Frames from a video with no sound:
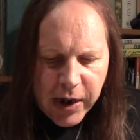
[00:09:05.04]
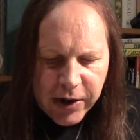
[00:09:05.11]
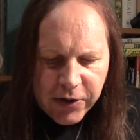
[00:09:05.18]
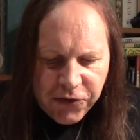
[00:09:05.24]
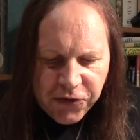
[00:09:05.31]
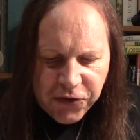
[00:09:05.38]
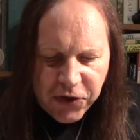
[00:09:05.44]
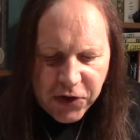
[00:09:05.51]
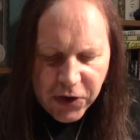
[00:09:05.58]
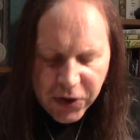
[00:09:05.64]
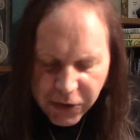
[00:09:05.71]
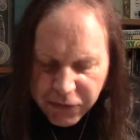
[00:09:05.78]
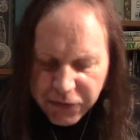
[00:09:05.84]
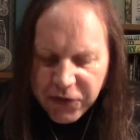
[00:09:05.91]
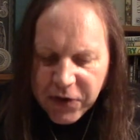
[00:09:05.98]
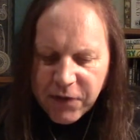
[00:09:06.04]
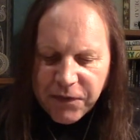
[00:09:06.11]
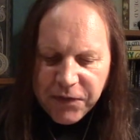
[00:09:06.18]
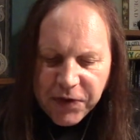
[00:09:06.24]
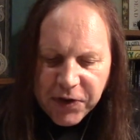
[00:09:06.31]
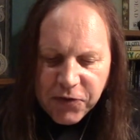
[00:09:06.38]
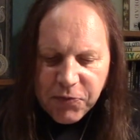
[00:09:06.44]

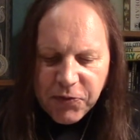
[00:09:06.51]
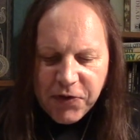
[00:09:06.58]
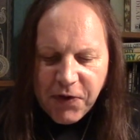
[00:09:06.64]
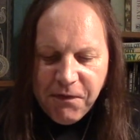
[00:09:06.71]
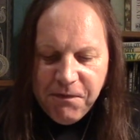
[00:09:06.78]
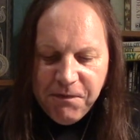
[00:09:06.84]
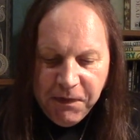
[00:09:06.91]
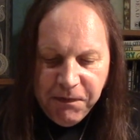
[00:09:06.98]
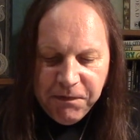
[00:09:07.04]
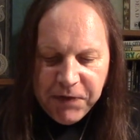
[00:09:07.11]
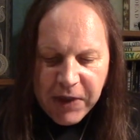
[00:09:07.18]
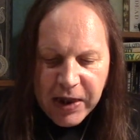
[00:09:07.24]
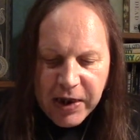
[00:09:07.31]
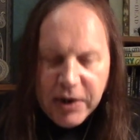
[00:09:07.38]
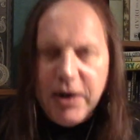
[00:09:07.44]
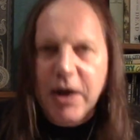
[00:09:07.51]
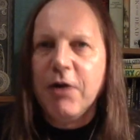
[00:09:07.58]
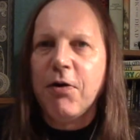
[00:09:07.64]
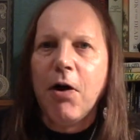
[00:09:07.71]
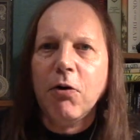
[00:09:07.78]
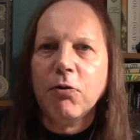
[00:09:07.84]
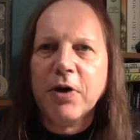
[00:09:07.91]
Exclusive. This was a
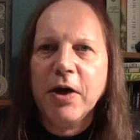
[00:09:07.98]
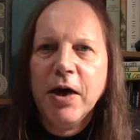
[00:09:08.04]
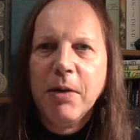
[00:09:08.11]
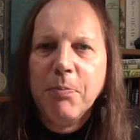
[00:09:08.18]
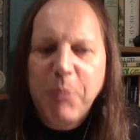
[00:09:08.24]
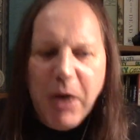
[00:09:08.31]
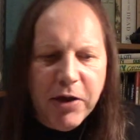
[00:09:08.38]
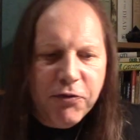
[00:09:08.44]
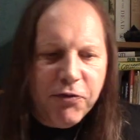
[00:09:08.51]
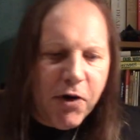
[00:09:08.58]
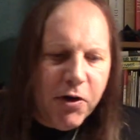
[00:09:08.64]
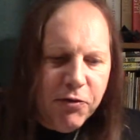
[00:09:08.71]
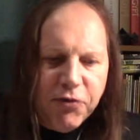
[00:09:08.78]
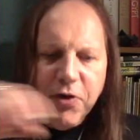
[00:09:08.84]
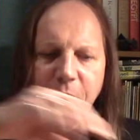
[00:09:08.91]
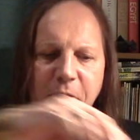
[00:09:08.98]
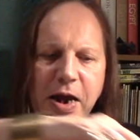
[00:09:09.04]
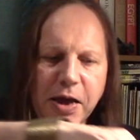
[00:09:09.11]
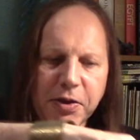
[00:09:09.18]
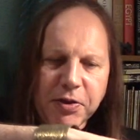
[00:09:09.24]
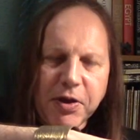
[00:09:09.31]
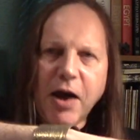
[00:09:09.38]
15-year-old Pedro
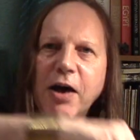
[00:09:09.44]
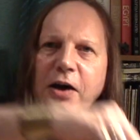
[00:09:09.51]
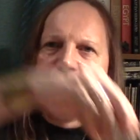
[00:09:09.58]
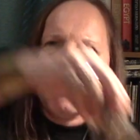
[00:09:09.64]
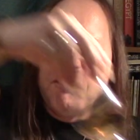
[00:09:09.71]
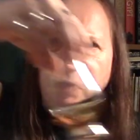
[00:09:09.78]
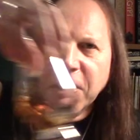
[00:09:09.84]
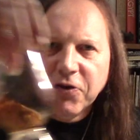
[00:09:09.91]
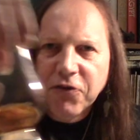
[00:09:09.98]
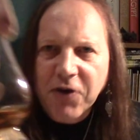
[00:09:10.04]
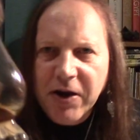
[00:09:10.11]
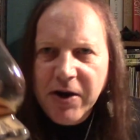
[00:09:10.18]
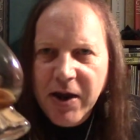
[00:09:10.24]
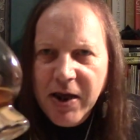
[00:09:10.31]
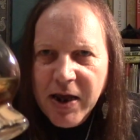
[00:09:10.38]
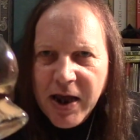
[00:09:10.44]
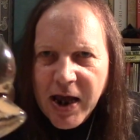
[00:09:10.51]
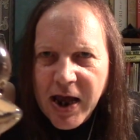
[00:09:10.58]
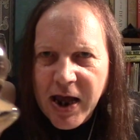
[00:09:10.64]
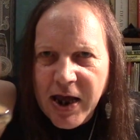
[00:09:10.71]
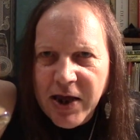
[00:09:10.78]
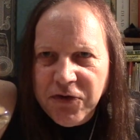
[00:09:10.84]
Ximinex cask finish, and
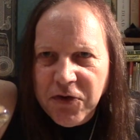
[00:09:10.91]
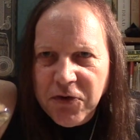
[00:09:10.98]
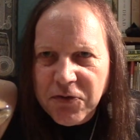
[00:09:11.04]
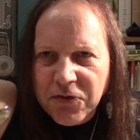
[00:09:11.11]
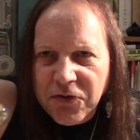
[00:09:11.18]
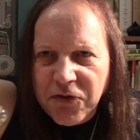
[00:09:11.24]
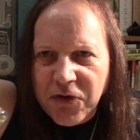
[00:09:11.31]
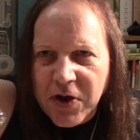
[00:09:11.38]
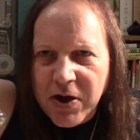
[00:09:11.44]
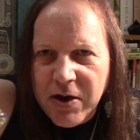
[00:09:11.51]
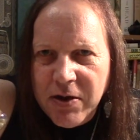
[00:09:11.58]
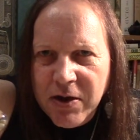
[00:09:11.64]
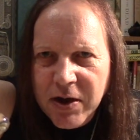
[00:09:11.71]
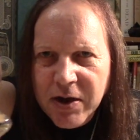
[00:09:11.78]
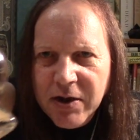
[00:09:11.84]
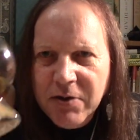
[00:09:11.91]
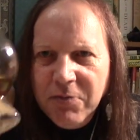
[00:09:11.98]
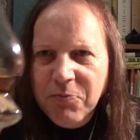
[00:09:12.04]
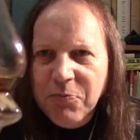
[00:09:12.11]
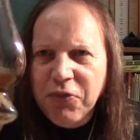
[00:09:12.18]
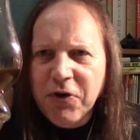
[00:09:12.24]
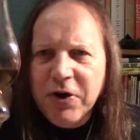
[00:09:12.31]
as you can see,
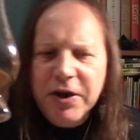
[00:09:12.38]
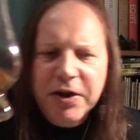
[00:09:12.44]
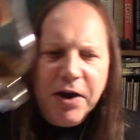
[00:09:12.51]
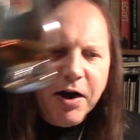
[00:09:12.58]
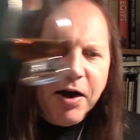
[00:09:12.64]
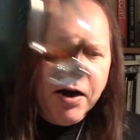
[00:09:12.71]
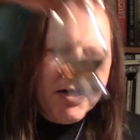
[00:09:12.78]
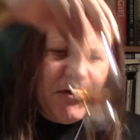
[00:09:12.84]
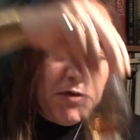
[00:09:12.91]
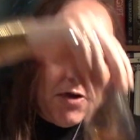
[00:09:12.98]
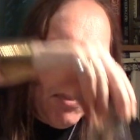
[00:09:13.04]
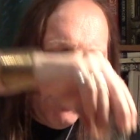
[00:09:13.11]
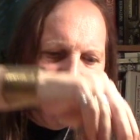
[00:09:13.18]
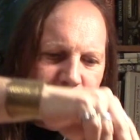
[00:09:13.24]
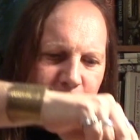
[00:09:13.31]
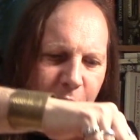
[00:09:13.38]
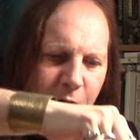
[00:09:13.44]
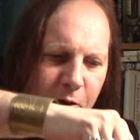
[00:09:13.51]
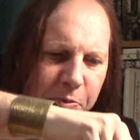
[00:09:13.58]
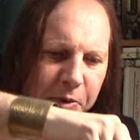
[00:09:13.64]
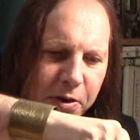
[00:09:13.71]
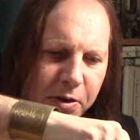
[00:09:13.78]
pretty dark. So we're
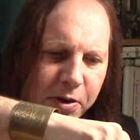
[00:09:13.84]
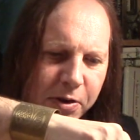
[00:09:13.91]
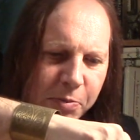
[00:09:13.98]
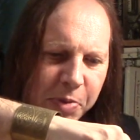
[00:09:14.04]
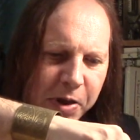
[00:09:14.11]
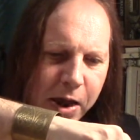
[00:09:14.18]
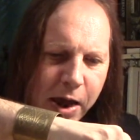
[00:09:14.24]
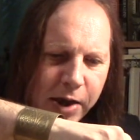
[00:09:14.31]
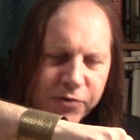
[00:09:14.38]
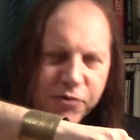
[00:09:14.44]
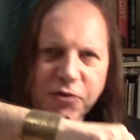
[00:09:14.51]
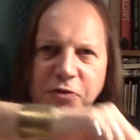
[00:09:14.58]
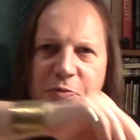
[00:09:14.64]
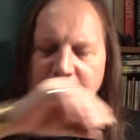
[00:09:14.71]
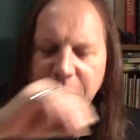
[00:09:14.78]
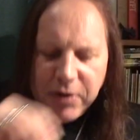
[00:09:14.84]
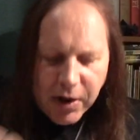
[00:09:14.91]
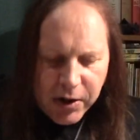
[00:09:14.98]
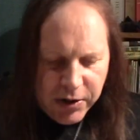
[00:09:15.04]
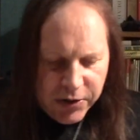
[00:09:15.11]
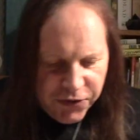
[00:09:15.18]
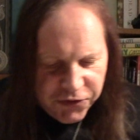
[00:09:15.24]
hoping that the PX has smothered
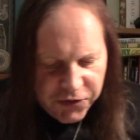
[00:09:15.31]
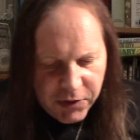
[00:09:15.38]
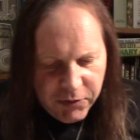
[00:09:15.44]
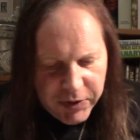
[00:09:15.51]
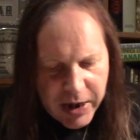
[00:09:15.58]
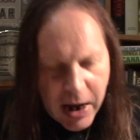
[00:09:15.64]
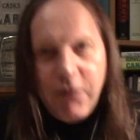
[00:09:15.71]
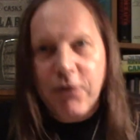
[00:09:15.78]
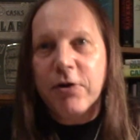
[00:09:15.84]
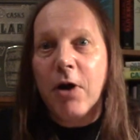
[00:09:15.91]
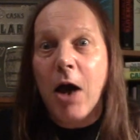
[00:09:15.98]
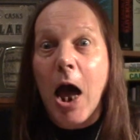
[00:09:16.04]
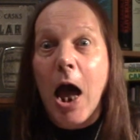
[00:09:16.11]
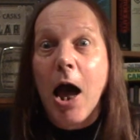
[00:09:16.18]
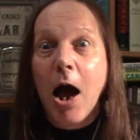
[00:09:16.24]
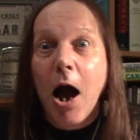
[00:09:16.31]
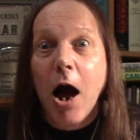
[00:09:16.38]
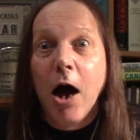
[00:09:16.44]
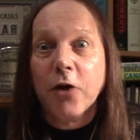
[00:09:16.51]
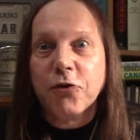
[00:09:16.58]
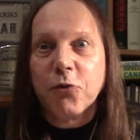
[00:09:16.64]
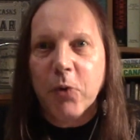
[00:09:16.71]
any distillery character,
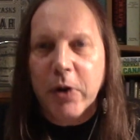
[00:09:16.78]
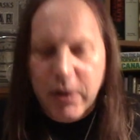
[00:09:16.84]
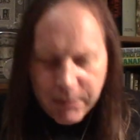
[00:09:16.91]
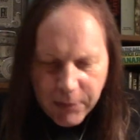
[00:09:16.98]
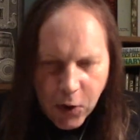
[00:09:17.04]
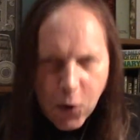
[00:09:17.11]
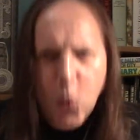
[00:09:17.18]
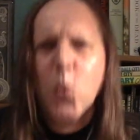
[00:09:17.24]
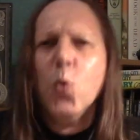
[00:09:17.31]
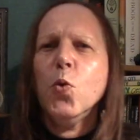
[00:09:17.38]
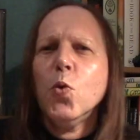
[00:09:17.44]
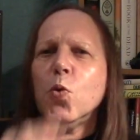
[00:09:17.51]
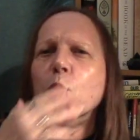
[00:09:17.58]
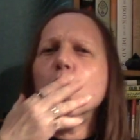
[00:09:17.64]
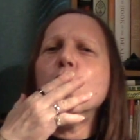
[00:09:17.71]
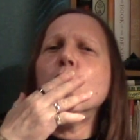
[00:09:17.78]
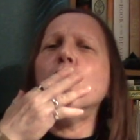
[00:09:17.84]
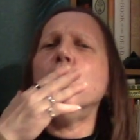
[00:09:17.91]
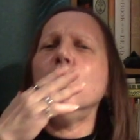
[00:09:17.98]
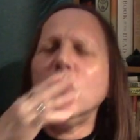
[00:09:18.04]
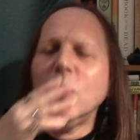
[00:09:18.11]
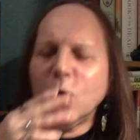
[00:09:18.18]
aren't we? Ooh,
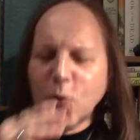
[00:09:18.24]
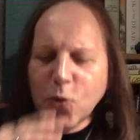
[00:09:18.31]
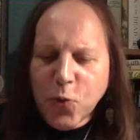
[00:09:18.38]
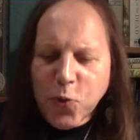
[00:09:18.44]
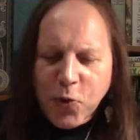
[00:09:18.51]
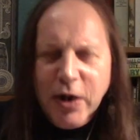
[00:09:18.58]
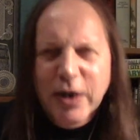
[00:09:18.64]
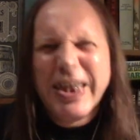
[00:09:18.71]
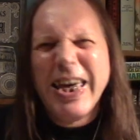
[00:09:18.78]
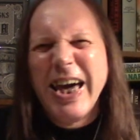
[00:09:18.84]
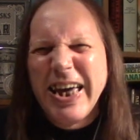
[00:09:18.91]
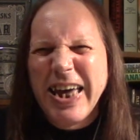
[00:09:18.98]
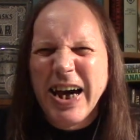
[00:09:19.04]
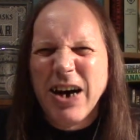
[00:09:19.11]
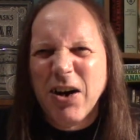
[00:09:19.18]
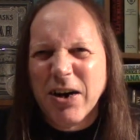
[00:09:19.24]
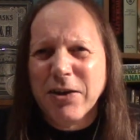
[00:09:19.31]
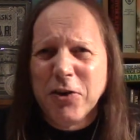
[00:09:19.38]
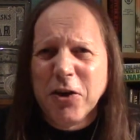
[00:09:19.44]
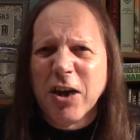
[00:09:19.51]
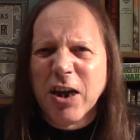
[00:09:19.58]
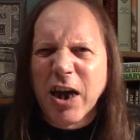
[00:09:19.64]
ooh, ooh. Yeah,
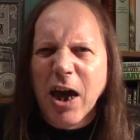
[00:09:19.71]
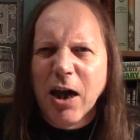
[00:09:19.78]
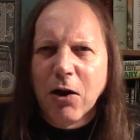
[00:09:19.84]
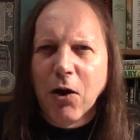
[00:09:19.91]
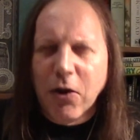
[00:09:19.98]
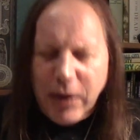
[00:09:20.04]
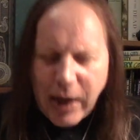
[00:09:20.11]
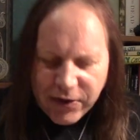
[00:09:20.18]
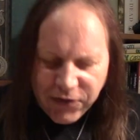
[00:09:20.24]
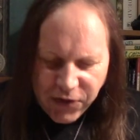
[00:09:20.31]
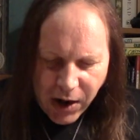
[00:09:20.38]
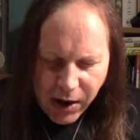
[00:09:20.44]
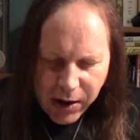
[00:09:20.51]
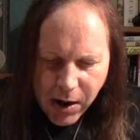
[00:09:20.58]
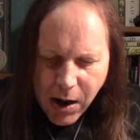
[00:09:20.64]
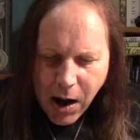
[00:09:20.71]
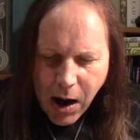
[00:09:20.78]
you're going to get a lot of that today.